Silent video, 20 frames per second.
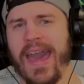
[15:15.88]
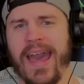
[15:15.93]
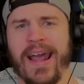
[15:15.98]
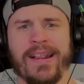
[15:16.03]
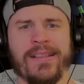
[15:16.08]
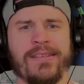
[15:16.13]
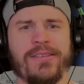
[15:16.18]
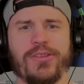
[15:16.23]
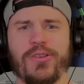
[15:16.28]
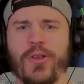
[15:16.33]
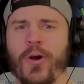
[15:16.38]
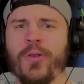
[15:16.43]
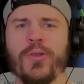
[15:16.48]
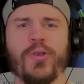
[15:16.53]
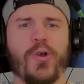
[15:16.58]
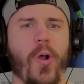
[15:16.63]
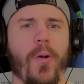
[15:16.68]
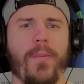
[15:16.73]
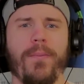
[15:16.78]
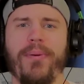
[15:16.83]
and don't
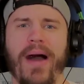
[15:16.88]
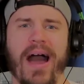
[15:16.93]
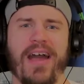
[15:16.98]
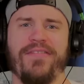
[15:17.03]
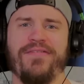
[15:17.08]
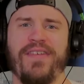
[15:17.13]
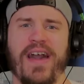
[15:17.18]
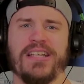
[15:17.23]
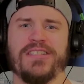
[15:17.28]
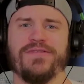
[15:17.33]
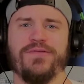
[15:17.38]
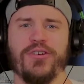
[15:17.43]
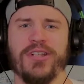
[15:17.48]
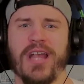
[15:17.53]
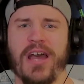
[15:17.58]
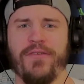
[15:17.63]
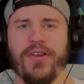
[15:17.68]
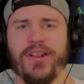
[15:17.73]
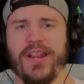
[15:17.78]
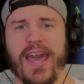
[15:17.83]
go buy fast food
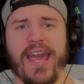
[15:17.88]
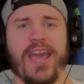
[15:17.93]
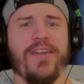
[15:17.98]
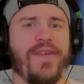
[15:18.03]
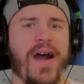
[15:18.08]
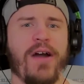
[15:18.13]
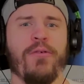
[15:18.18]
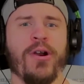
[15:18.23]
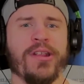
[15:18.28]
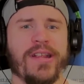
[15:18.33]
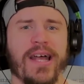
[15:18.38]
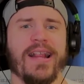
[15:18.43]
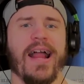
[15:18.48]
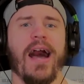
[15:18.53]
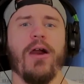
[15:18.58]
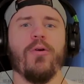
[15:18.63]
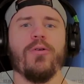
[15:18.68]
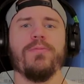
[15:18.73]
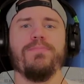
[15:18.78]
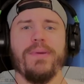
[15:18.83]
every day. If I want that, I
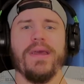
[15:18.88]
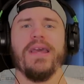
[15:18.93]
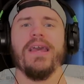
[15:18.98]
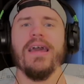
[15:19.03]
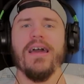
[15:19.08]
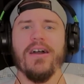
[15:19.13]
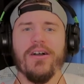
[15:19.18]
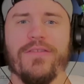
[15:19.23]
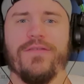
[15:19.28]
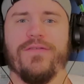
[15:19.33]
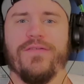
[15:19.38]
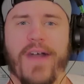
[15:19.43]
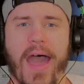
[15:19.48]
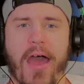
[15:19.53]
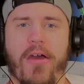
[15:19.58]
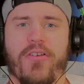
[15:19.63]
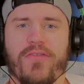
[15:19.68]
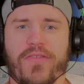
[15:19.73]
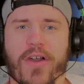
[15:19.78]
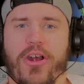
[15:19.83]
would be
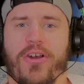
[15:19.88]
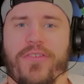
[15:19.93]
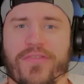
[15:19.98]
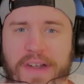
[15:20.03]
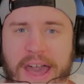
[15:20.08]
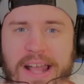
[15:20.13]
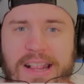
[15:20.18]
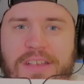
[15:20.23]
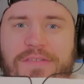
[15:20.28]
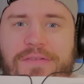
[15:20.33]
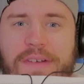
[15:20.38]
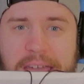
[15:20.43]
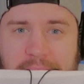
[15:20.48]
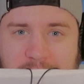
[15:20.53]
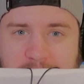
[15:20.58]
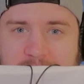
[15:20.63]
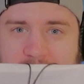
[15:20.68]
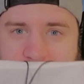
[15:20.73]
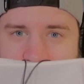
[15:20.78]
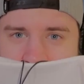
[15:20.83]
very, very fat if I
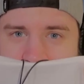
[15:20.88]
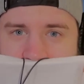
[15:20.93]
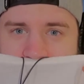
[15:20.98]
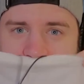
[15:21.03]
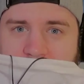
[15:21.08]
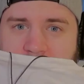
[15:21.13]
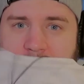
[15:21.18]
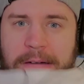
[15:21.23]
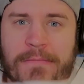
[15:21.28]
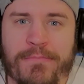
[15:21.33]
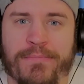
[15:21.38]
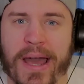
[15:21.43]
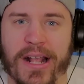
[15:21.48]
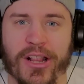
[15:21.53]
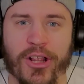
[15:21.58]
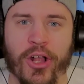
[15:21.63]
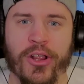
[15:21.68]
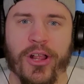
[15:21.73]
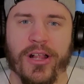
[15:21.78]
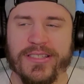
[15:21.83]
eat
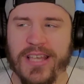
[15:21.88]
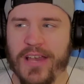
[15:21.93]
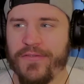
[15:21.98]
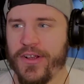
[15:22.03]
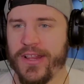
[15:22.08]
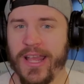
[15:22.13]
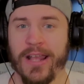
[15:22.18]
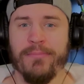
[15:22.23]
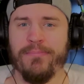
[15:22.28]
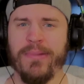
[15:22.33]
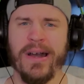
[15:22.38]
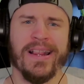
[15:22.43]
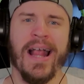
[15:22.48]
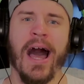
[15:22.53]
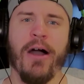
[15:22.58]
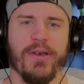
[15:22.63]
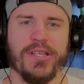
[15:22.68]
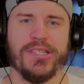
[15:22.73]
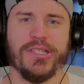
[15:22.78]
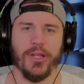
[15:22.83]
McDonald's every day. But
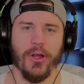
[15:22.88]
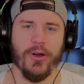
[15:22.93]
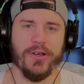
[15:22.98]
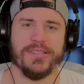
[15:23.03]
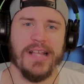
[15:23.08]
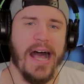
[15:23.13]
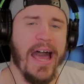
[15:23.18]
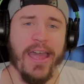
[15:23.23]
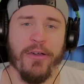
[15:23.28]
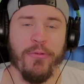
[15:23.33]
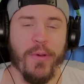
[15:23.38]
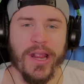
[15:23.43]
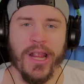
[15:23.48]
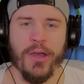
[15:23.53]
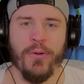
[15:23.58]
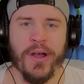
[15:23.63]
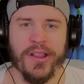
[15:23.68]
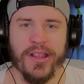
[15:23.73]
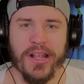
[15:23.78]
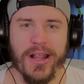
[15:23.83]
now it's closed. I really
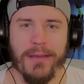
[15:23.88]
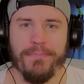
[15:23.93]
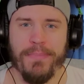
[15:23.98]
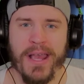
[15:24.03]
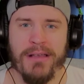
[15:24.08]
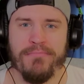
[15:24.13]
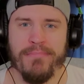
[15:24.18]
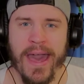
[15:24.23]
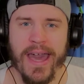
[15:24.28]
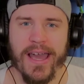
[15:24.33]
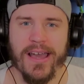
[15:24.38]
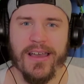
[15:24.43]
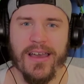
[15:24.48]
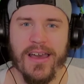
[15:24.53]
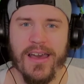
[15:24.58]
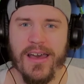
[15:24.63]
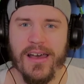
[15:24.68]
wanted the Big Mac